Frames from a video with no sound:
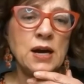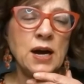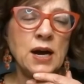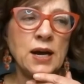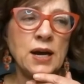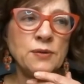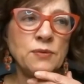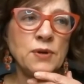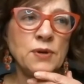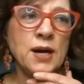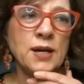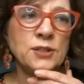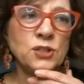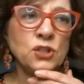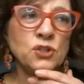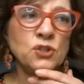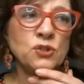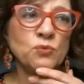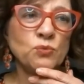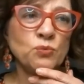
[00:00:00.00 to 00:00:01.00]
I
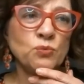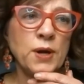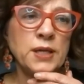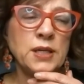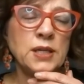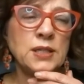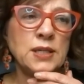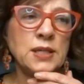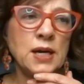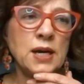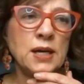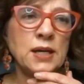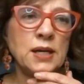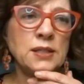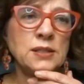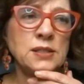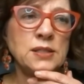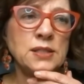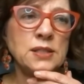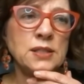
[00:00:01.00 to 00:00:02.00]
just
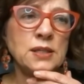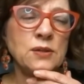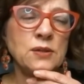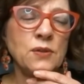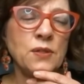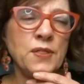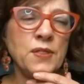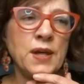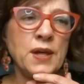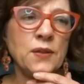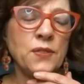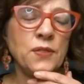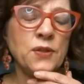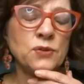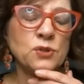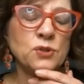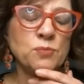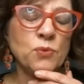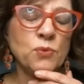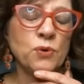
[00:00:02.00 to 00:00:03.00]
recognize that
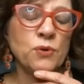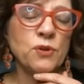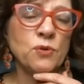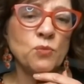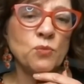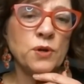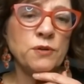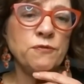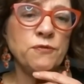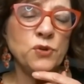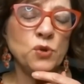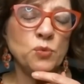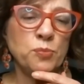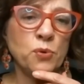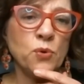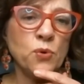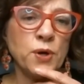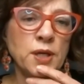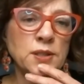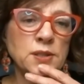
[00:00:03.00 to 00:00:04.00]
there's more than one
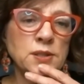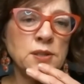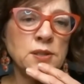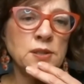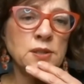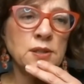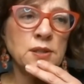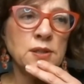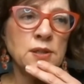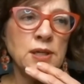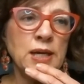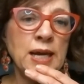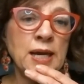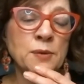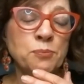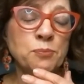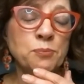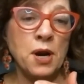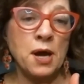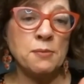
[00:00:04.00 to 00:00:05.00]
viewpoint.
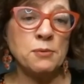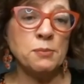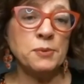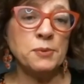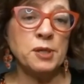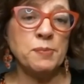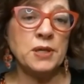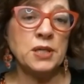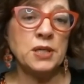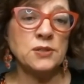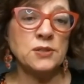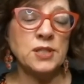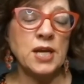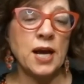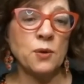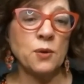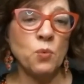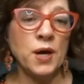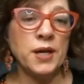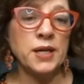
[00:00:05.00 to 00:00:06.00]
And probably because
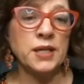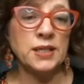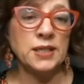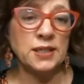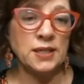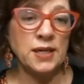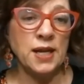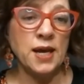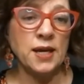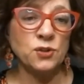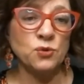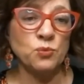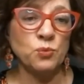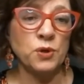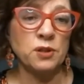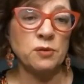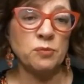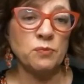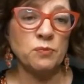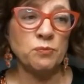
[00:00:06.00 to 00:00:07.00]
I want to connect
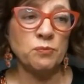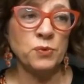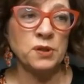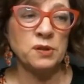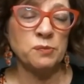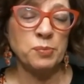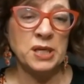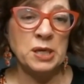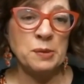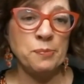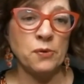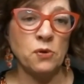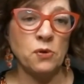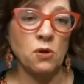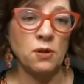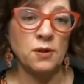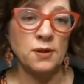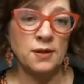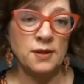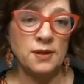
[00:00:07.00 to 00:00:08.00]
with
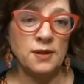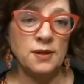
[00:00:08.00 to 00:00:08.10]
people.